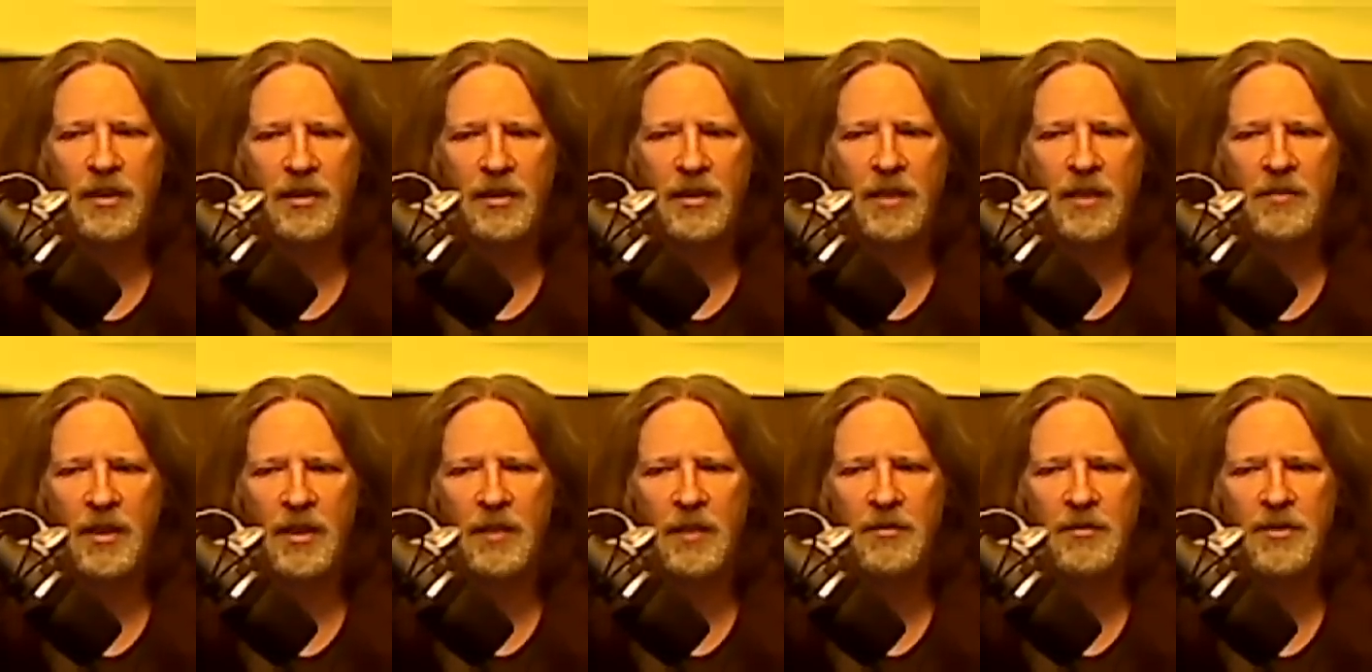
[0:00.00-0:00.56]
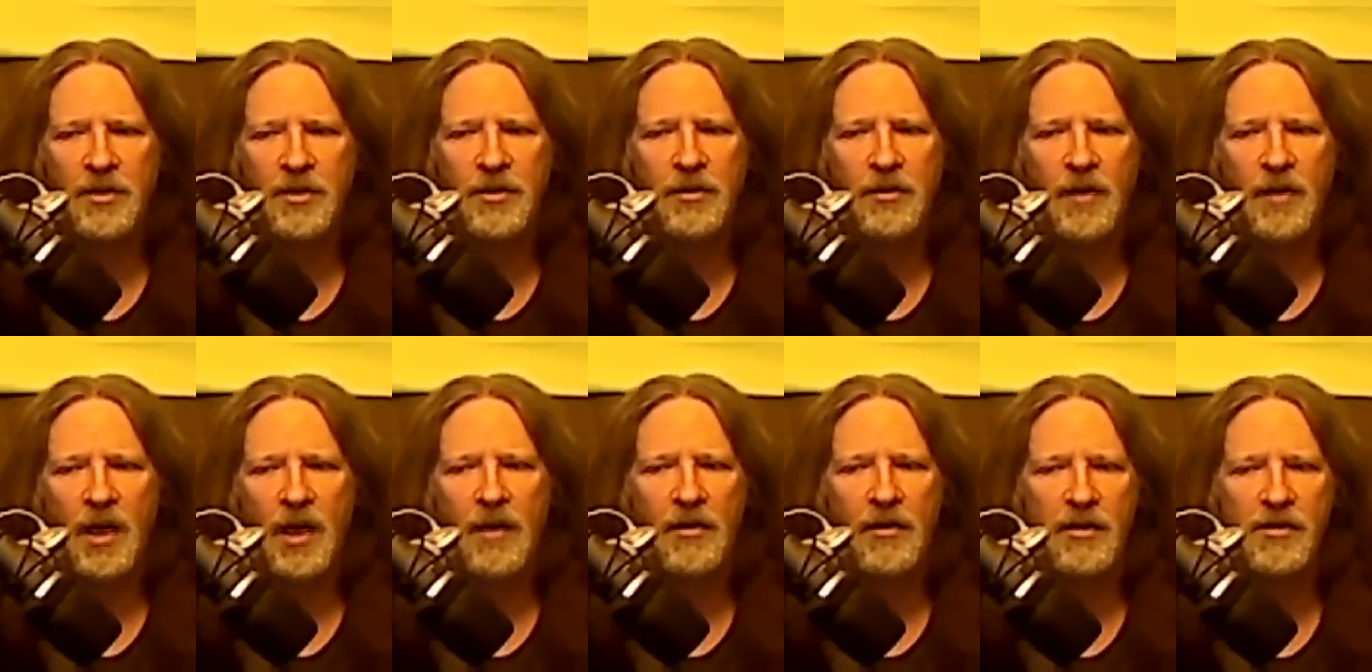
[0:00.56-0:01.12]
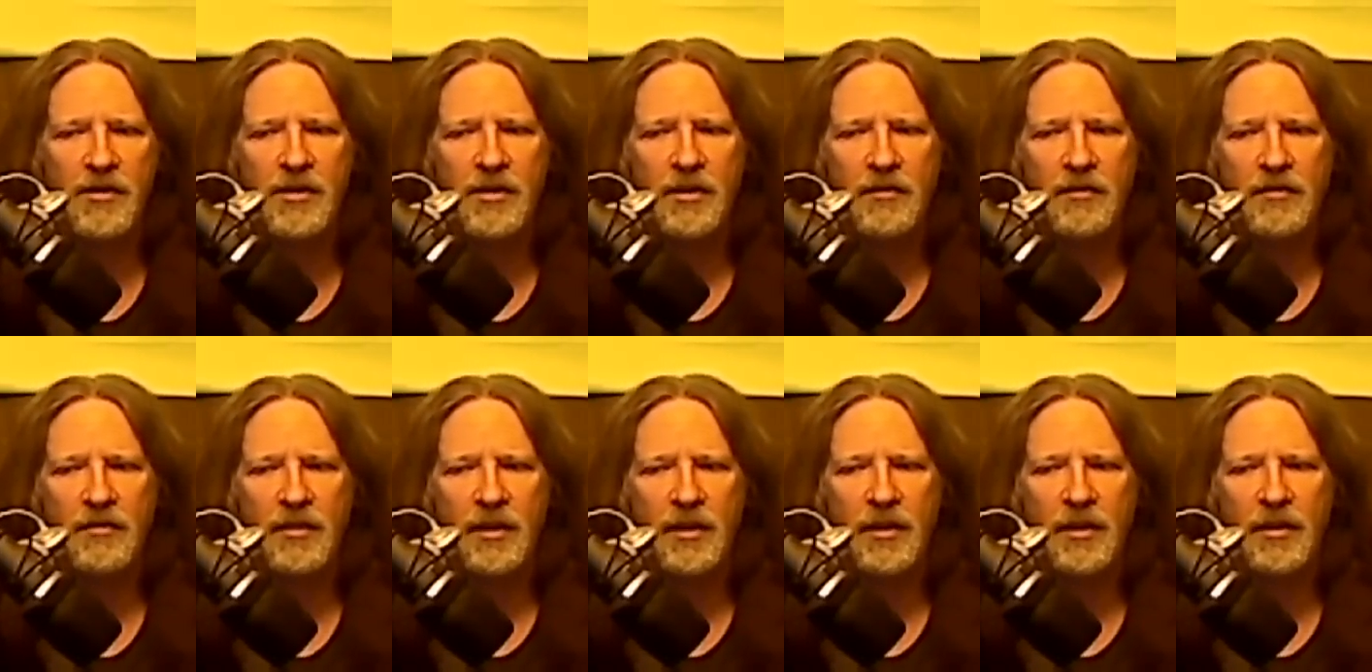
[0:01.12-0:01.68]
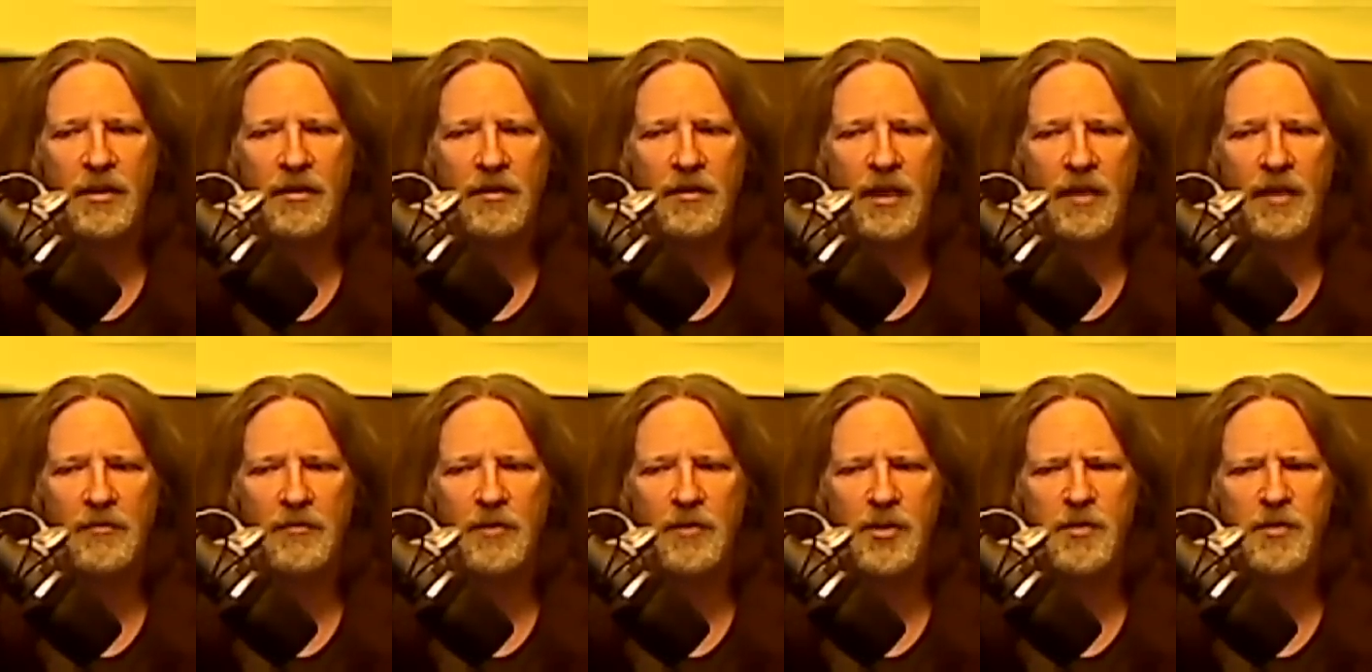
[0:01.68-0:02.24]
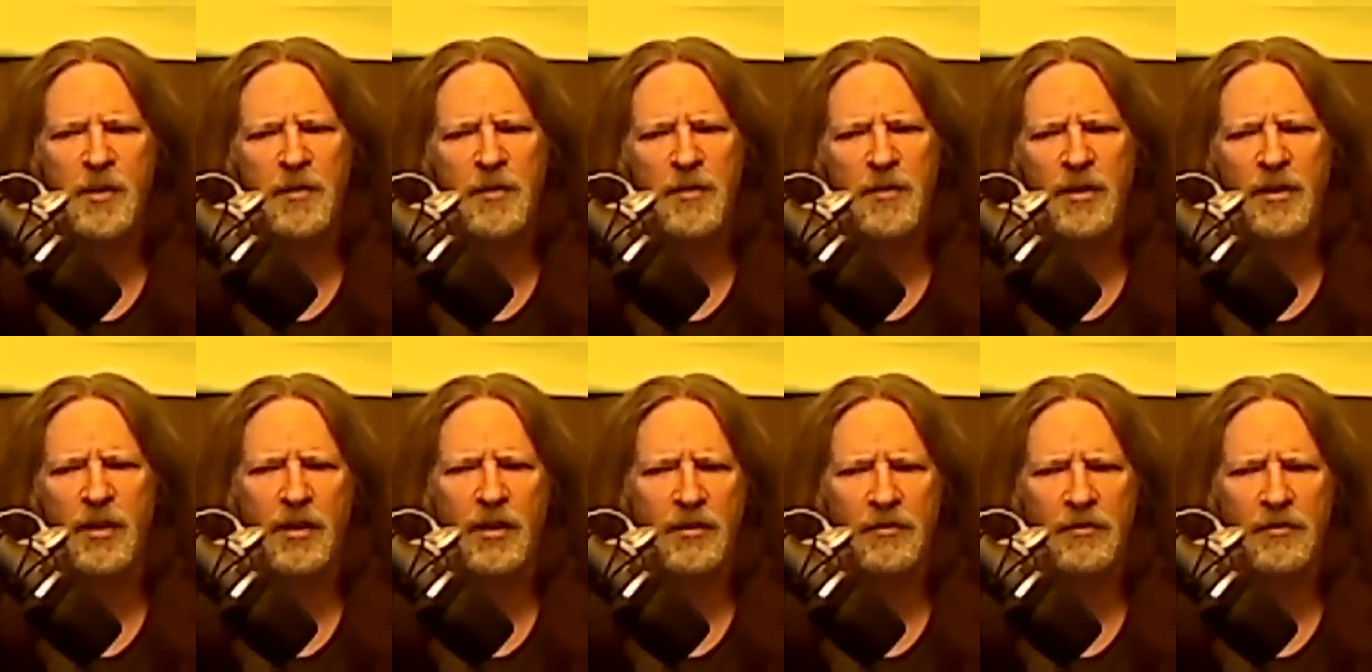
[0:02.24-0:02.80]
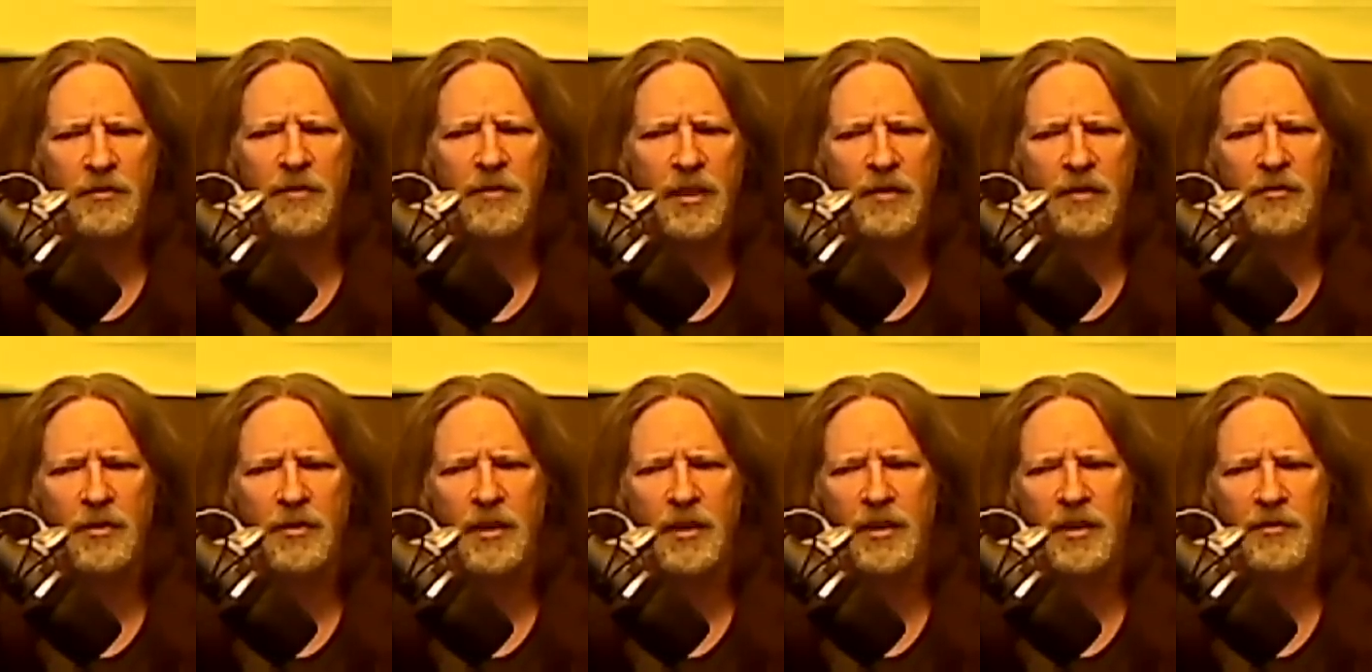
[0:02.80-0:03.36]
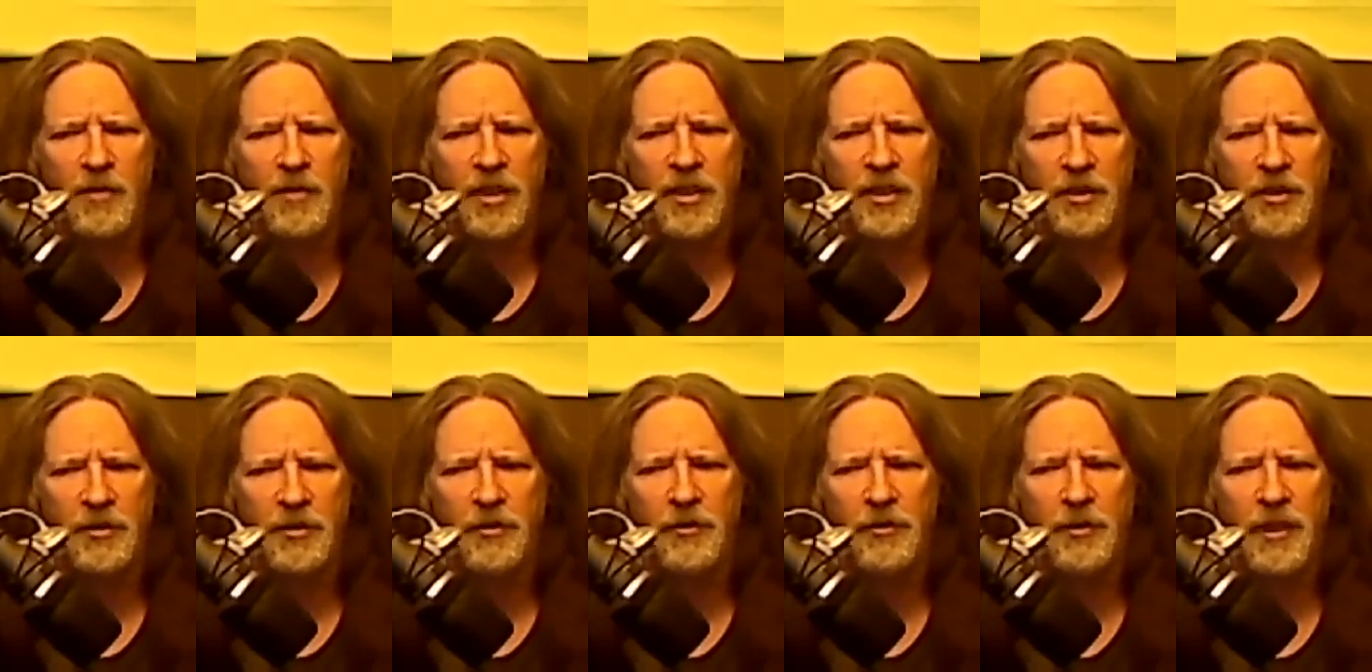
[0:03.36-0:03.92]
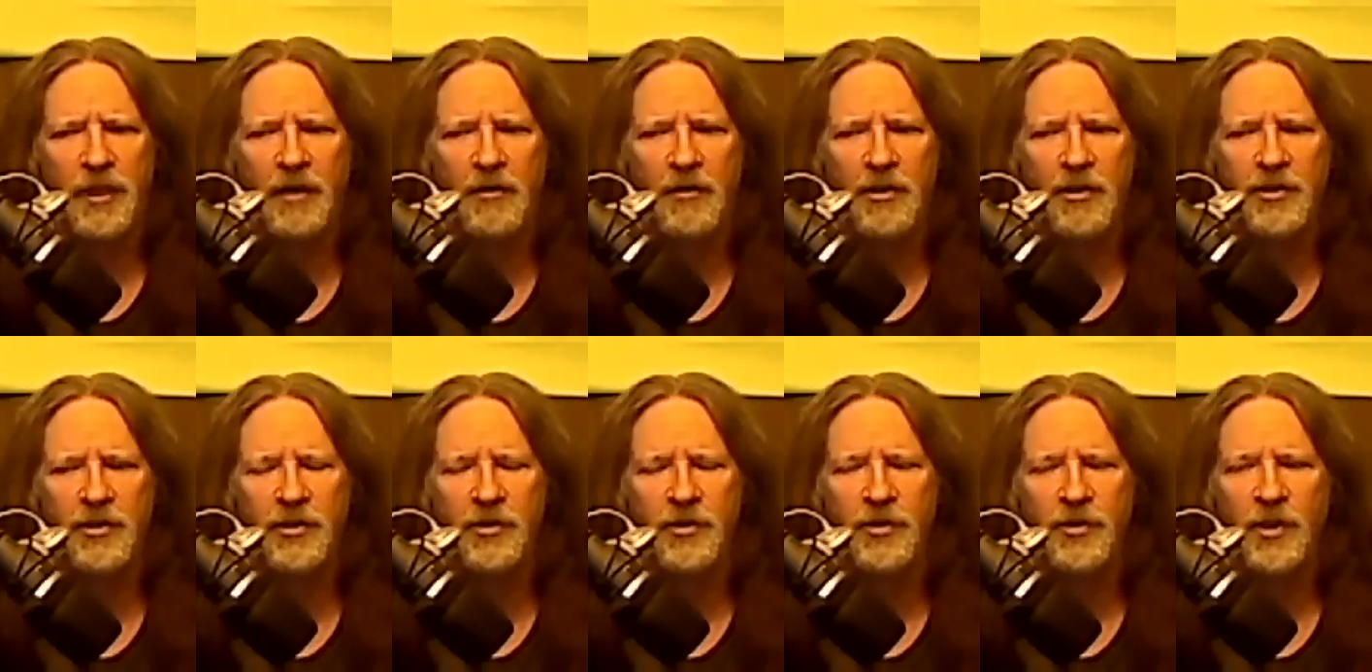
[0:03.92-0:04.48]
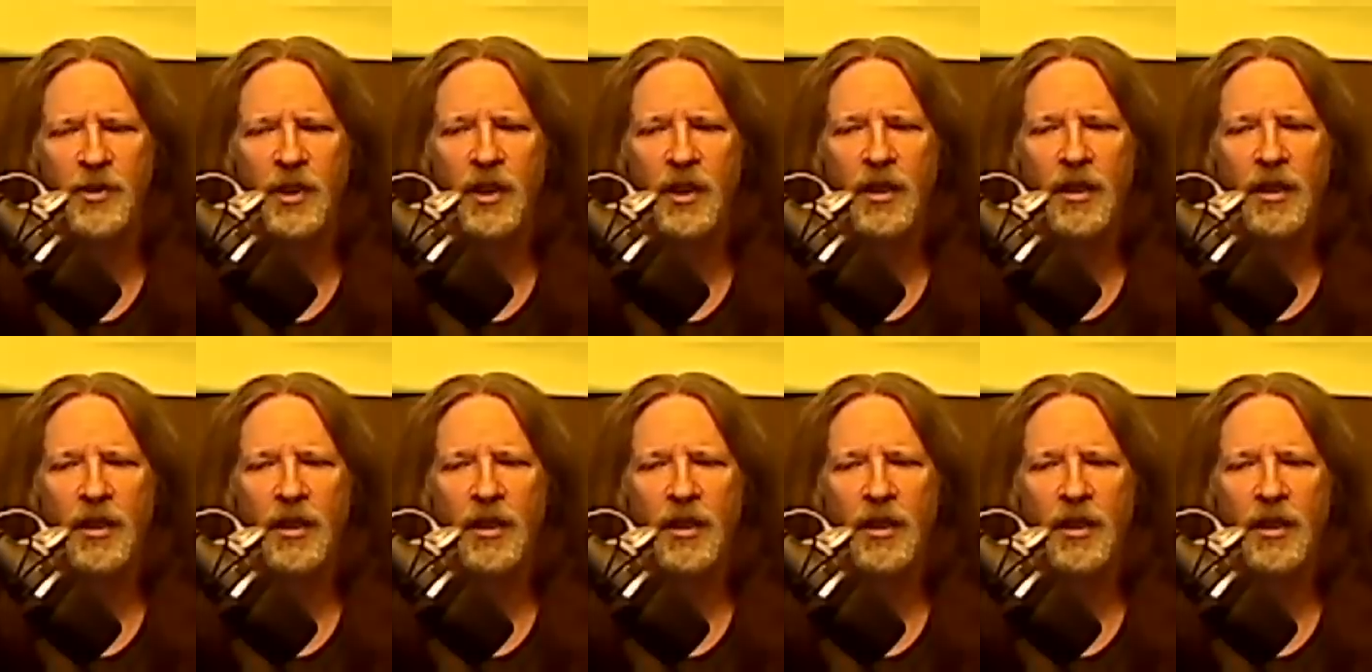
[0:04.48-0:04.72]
coming up to 2 hours, and most people they don't want to do 3 hour shows.